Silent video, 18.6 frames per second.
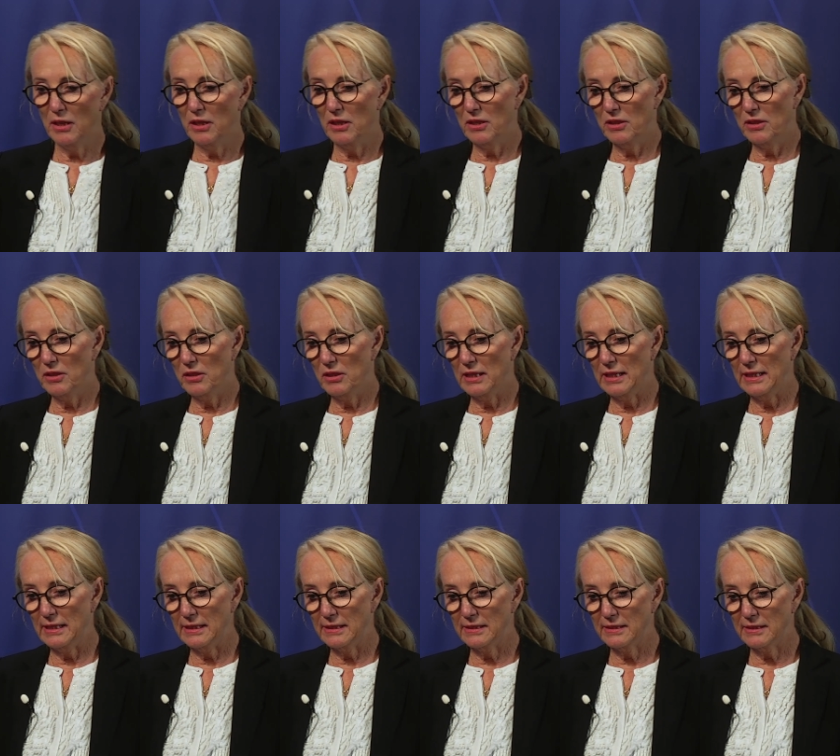Uh, and
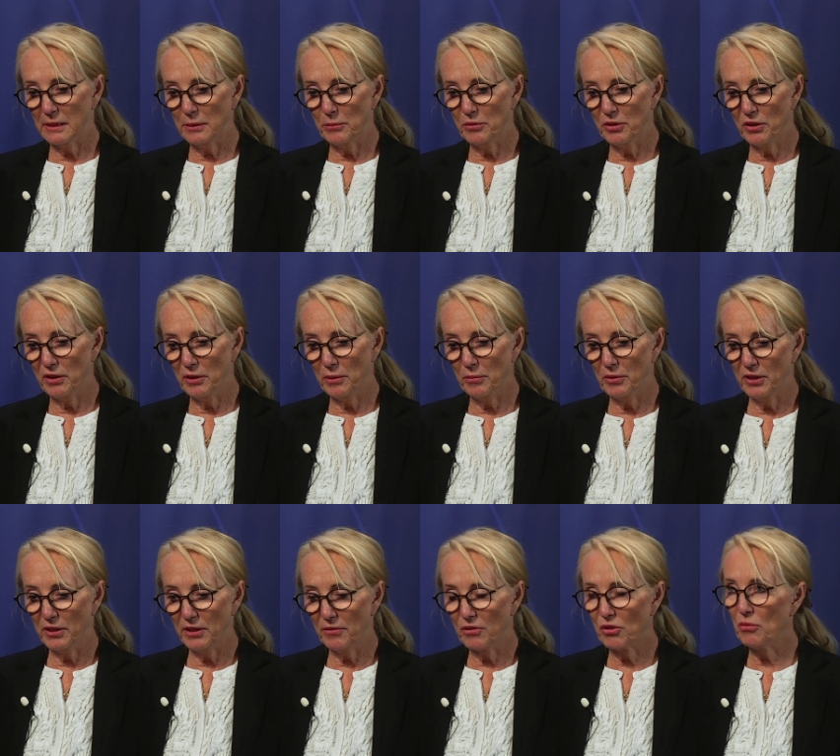at the same time, they
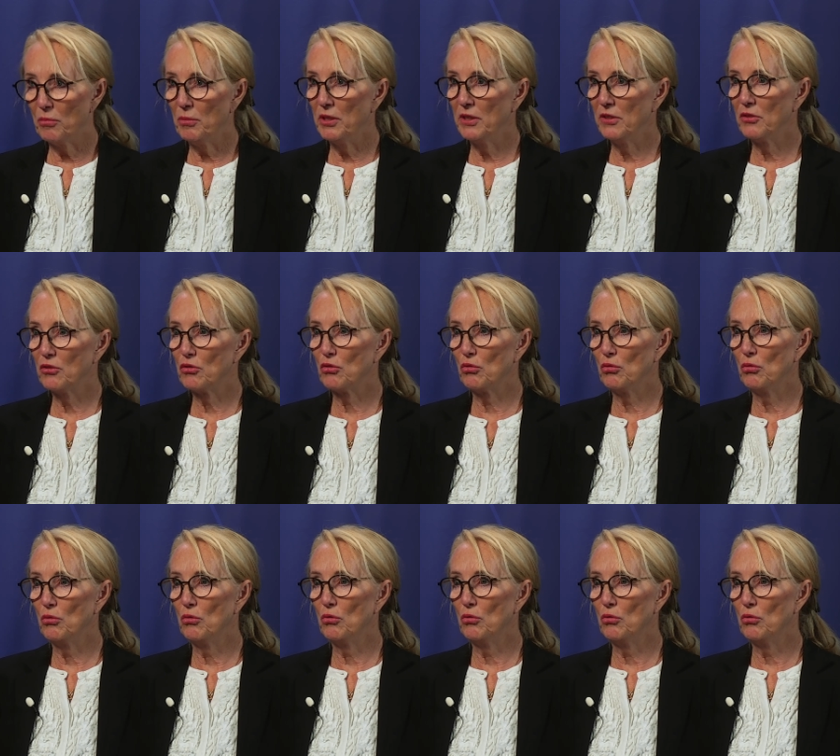have committed to